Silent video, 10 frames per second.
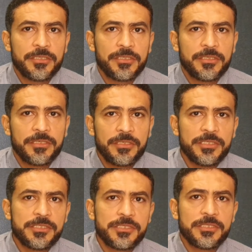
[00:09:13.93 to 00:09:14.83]

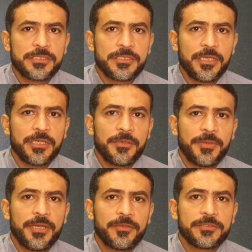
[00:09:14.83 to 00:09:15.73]
let's talk
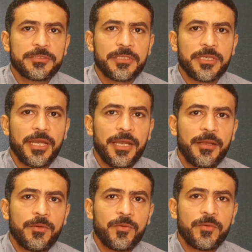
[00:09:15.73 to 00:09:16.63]
about
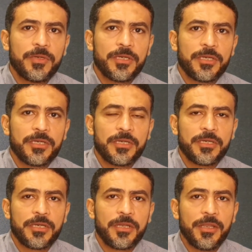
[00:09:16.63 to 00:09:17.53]
how
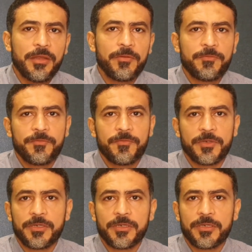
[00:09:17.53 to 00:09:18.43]
a lot of
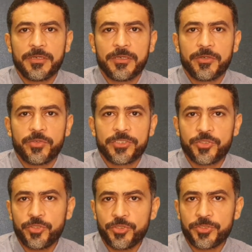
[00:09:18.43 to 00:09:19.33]

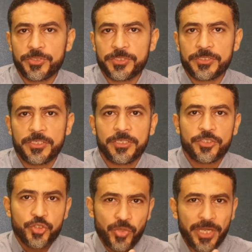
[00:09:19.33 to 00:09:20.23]
researchers
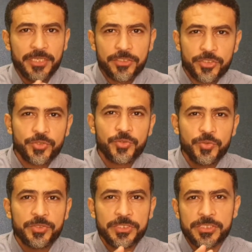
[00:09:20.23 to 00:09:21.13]
try to
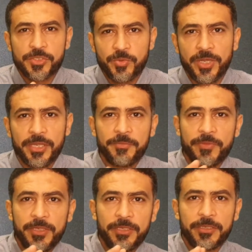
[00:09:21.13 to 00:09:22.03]
describe
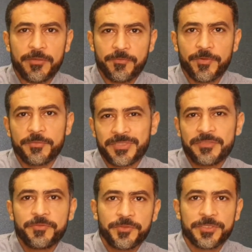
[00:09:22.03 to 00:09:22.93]
thinking from
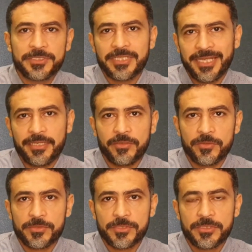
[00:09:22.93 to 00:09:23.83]
different
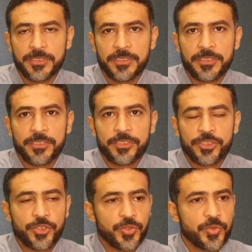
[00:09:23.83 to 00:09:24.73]
angles.
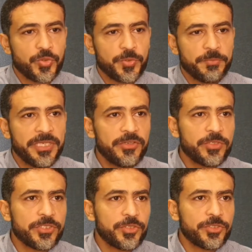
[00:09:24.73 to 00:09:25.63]
So many
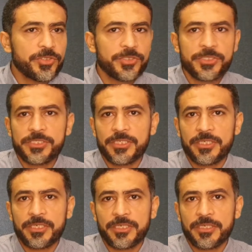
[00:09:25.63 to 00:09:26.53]
researchers
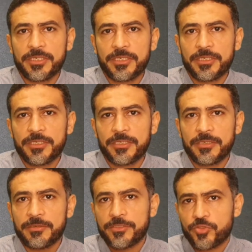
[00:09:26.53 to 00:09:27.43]

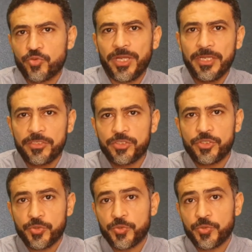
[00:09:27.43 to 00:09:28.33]
try to